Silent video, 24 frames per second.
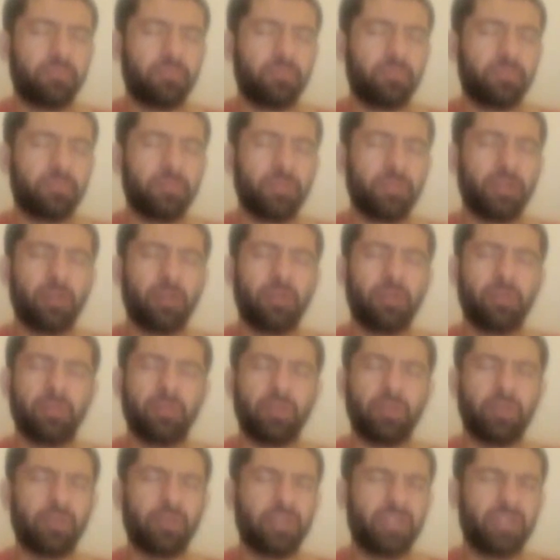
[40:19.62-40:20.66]

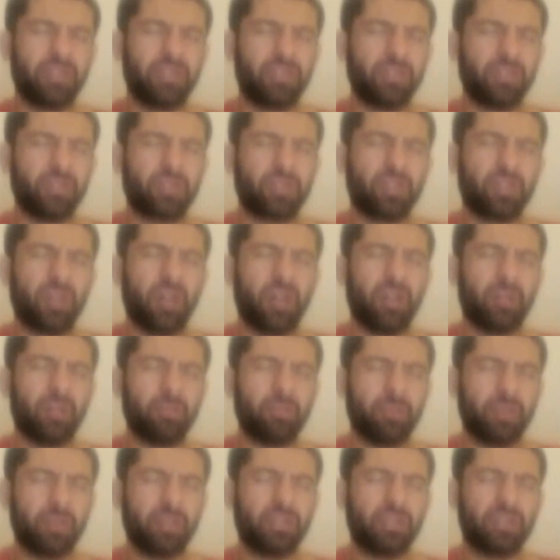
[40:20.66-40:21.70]
No, it's just gone,
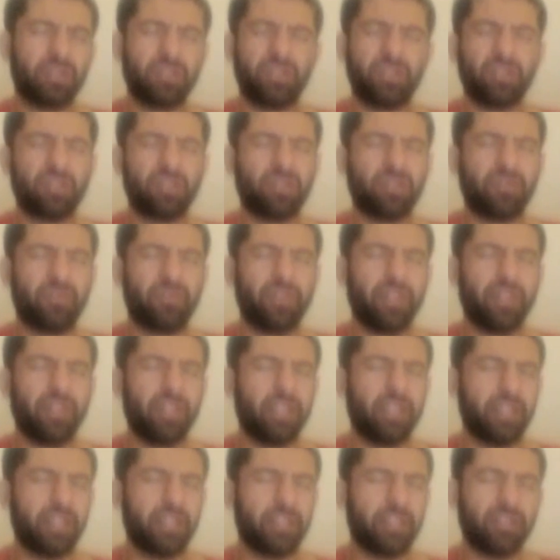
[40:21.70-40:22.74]
but it's just a
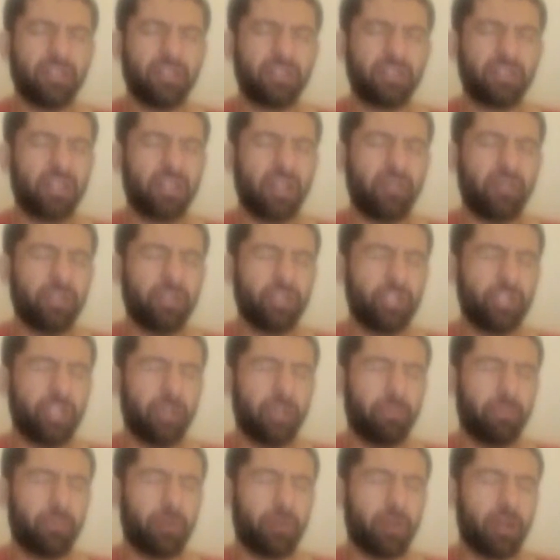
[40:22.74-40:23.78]
feeling. It doesn't have any
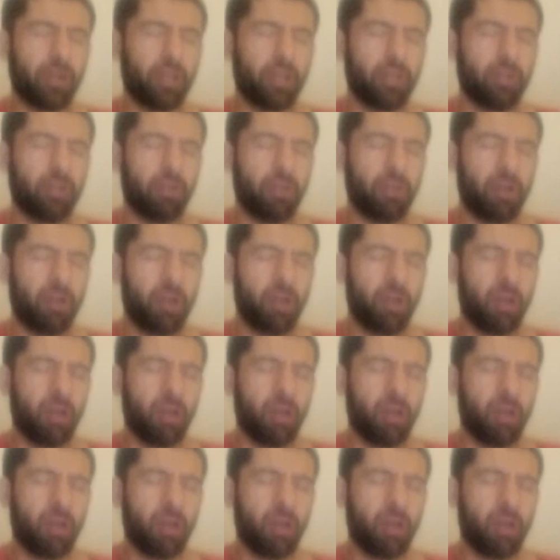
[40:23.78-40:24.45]
shape or color.